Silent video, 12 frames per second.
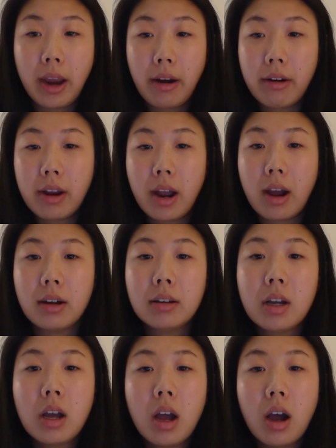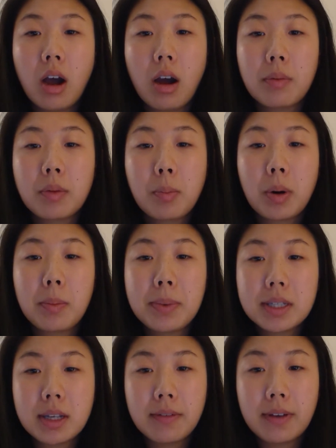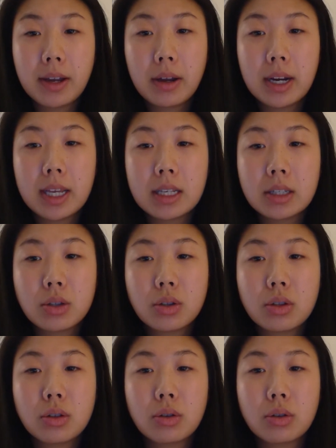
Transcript: area, the purpose of it is